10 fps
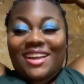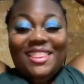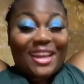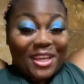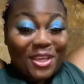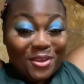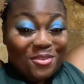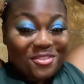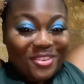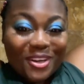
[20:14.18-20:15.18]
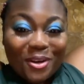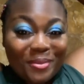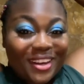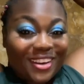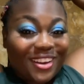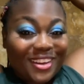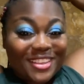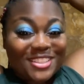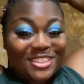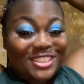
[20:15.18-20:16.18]
Thank you for coming along
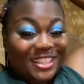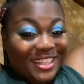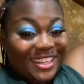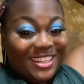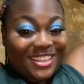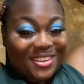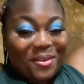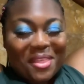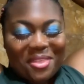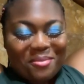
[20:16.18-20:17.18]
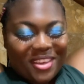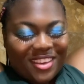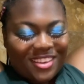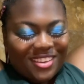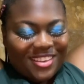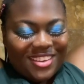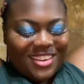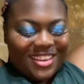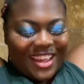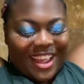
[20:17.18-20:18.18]
this journey with me.
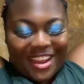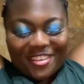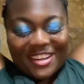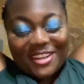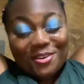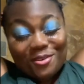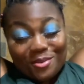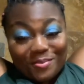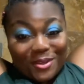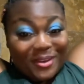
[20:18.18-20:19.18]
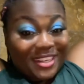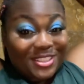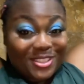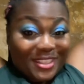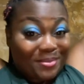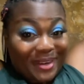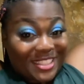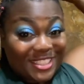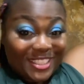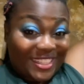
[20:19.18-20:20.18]
I really hope you enjoyed my
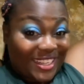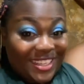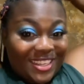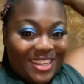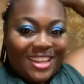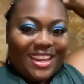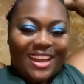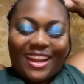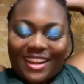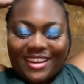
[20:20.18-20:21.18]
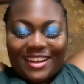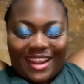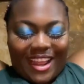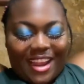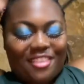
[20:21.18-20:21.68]
journey, and I